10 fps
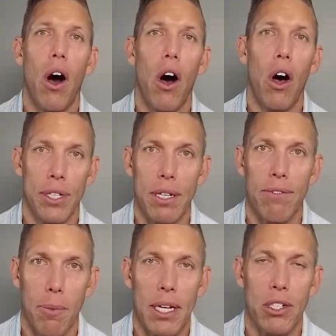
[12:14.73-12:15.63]
all the
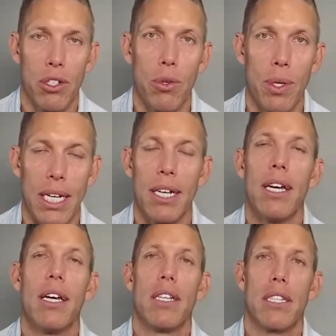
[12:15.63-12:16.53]
information you need
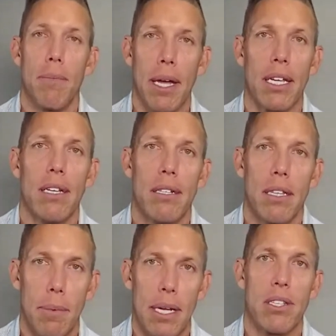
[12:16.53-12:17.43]
to make
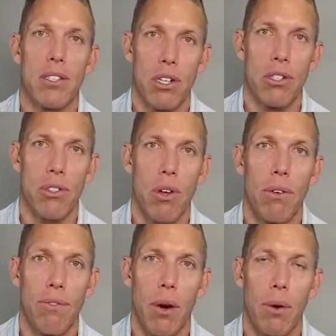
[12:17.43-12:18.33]
the best decisions
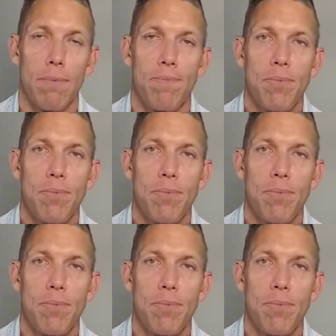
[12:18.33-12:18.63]
going forward.